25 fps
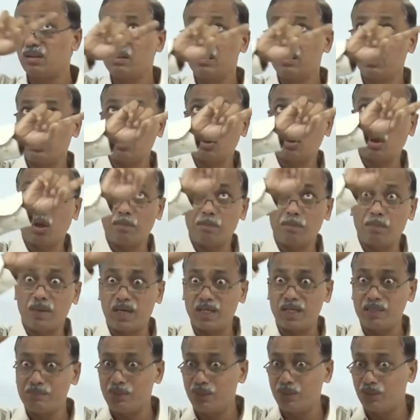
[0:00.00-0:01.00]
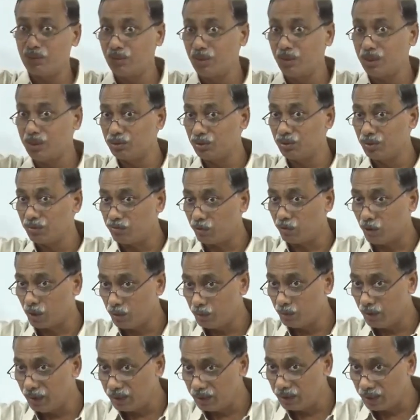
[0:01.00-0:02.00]
the top management only should
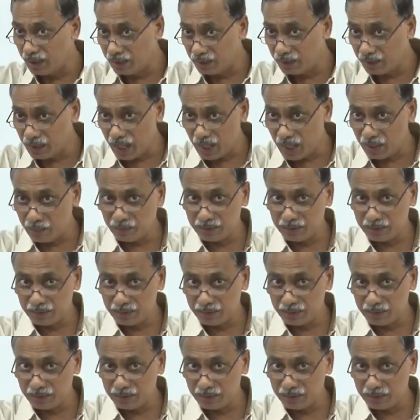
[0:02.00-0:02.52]
formulate the entire